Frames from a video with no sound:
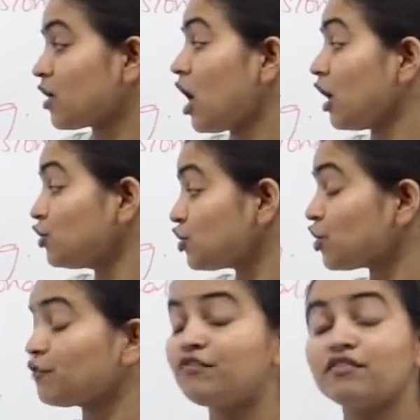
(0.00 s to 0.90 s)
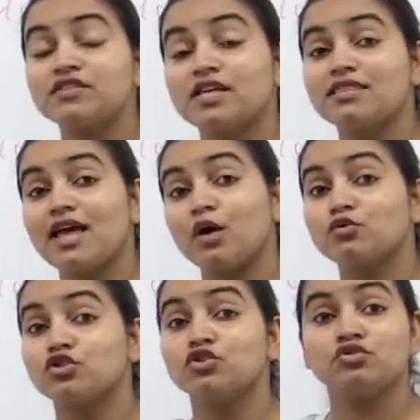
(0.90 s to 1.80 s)
under
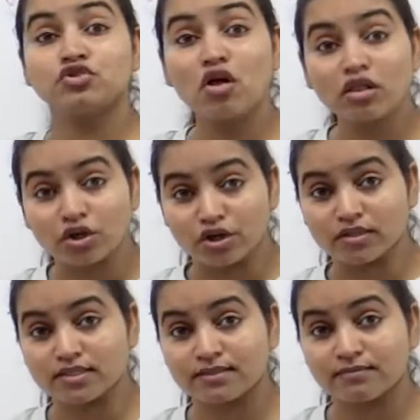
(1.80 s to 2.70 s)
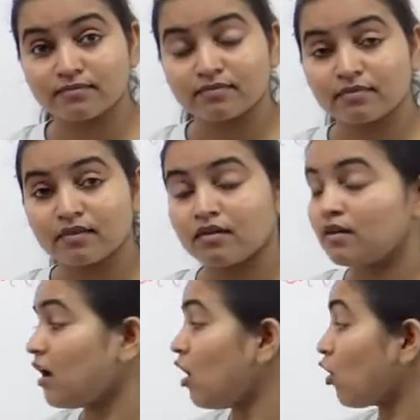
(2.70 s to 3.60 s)
$15,000,
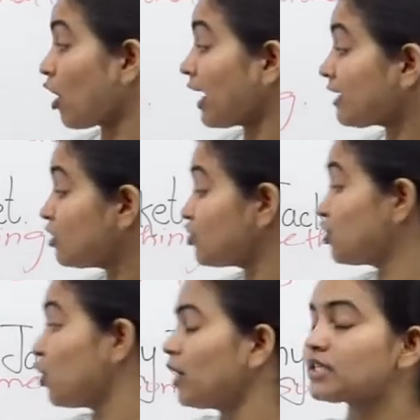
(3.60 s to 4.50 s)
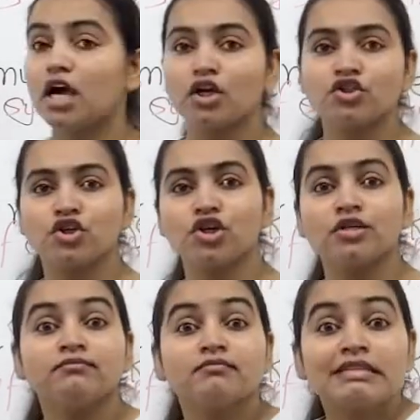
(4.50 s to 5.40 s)
or I can do it
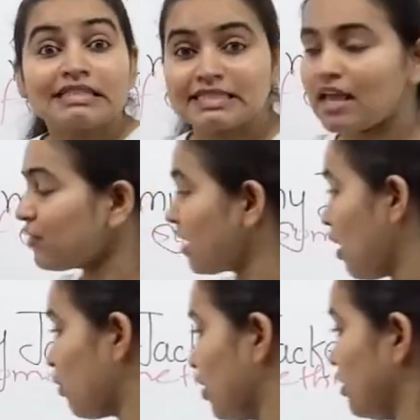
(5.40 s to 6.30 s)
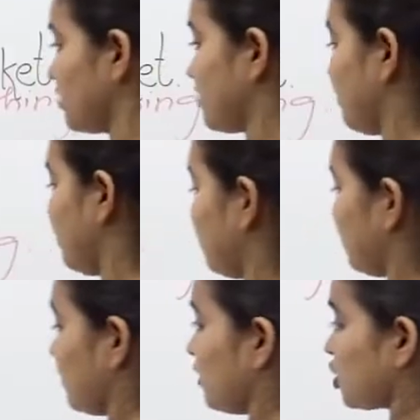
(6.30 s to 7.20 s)
under 7 hours.
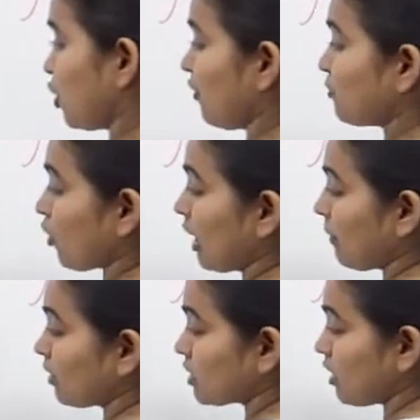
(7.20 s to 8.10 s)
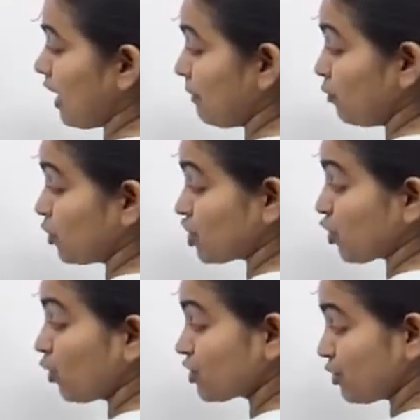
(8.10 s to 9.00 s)
So if I'm talking about time, which is
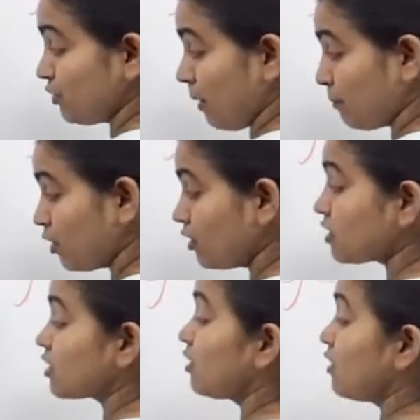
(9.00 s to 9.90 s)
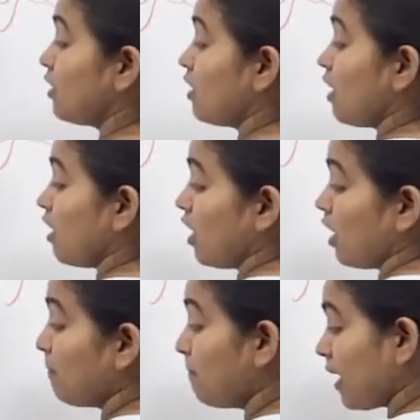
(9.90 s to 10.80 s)
also numbers,
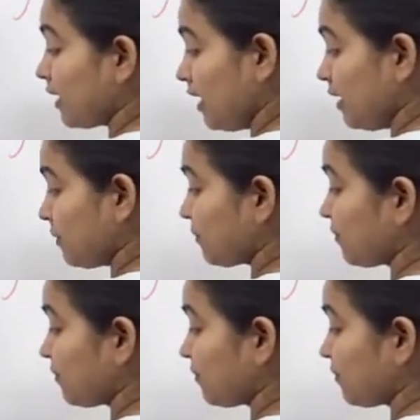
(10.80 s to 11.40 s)
money,